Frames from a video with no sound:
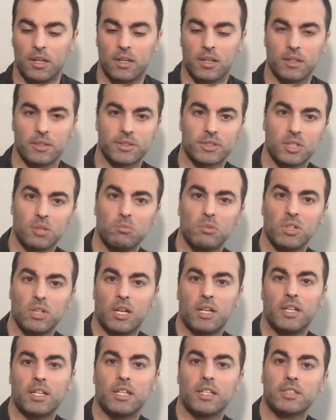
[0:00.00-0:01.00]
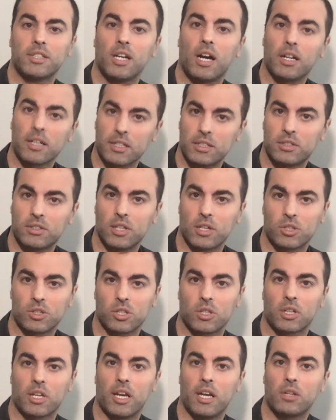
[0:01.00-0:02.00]
similarly, the architecture
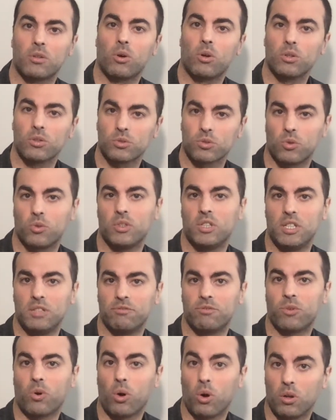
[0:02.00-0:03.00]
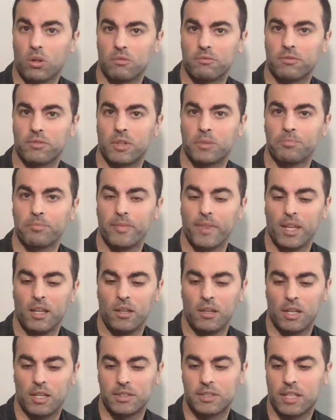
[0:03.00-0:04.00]
can also evolve.
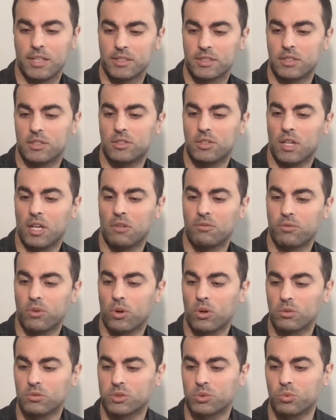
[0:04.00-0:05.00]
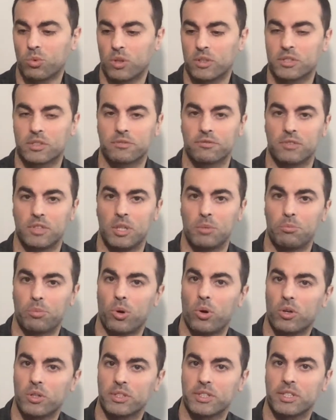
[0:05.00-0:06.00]
And as it evolves, what's
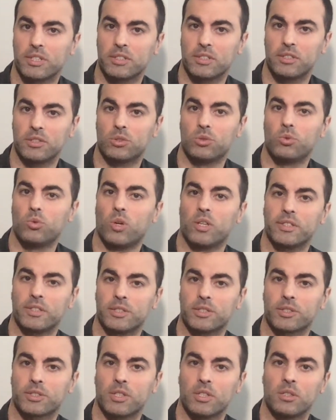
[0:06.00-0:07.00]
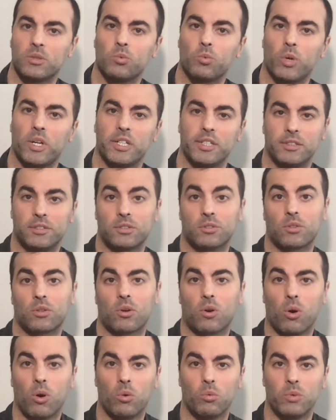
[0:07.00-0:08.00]
important is to understand where it's
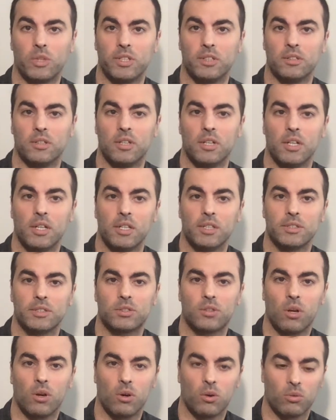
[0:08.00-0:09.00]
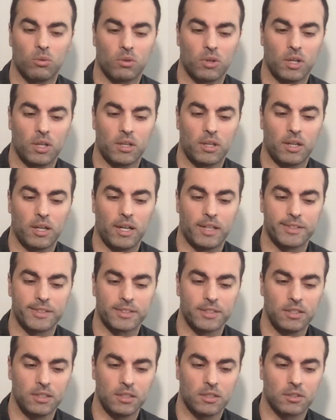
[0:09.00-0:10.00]
going. So I
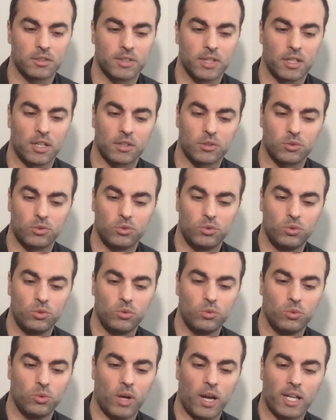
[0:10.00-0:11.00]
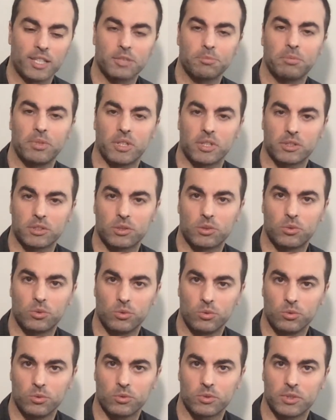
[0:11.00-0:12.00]
think there are two aspects
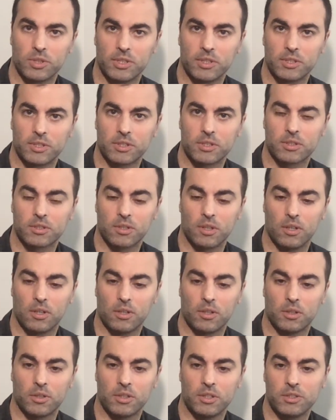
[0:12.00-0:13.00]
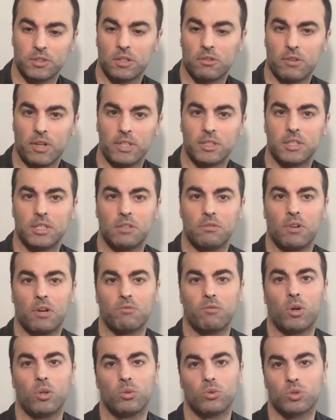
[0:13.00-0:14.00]
to this iterative
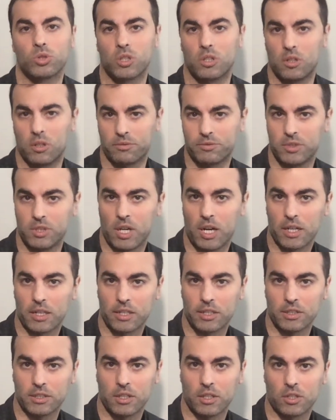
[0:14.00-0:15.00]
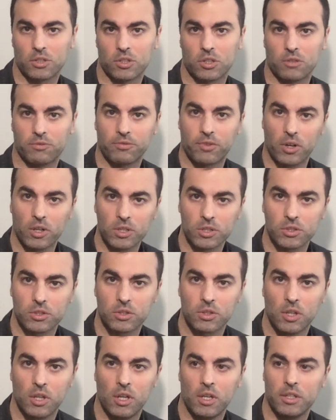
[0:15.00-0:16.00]
evolution of the architecture. First
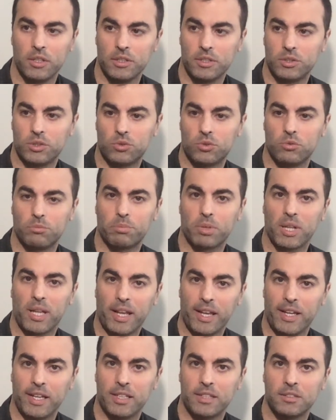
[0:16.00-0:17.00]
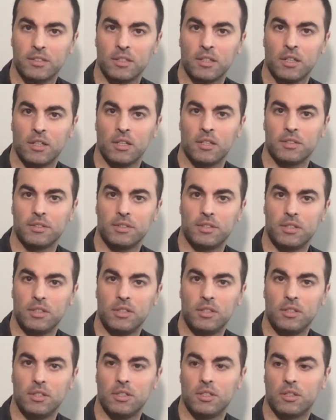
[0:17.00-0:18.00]
is to plan
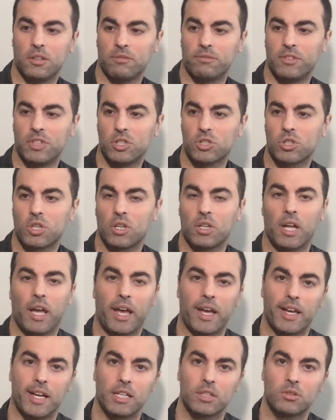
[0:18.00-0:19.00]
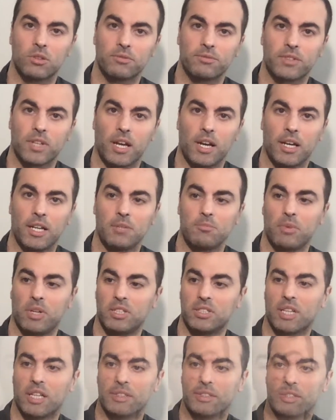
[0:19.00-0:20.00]
the vision ahead of time and
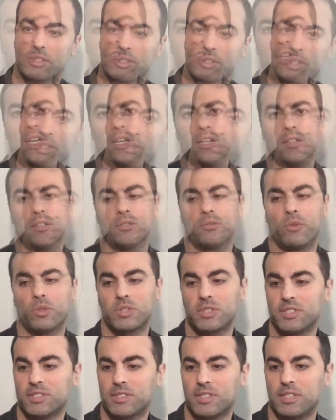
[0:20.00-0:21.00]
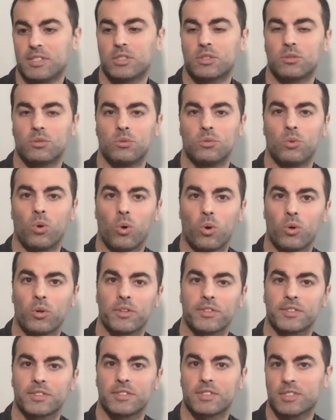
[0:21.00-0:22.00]
understand what is this
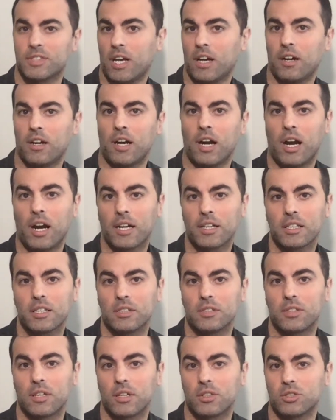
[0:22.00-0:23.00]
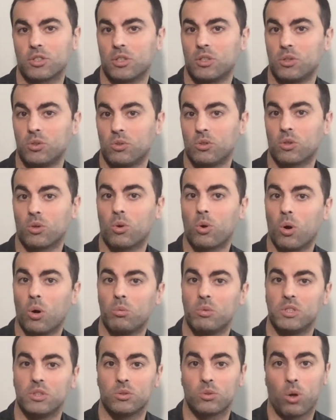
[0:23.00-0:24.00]
North Star architecture you're
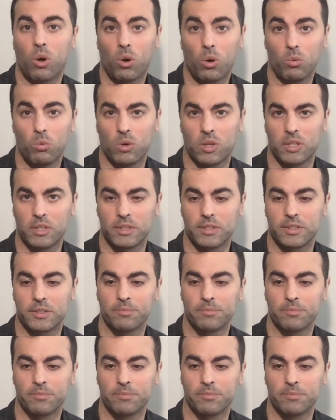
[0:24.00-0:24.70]
going toward.